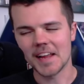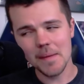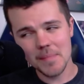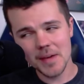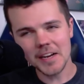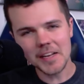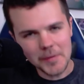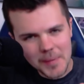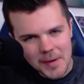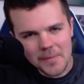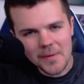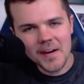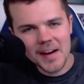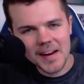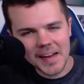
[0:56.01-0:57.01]
that made me a little
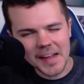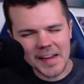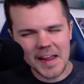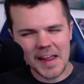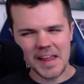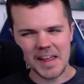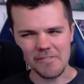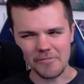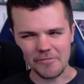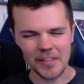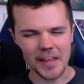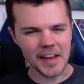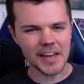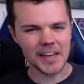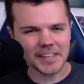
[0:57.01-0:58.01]
bit worried, like if
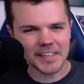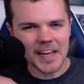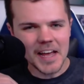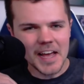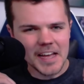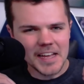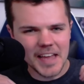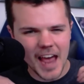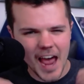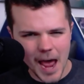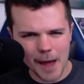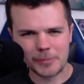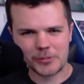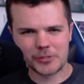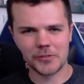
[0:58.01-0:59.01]
they could
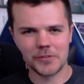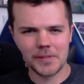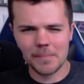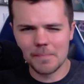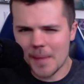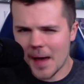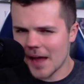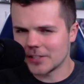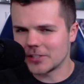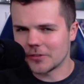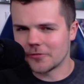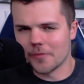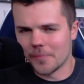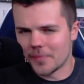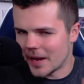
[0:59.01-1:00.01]
capture the
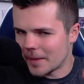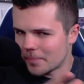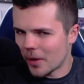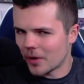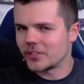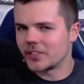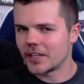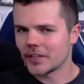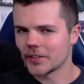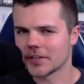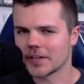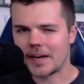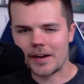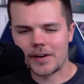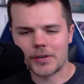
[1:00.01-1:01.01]
magic from that
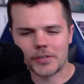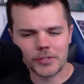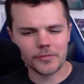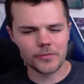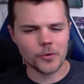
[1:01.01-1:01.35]
particular character.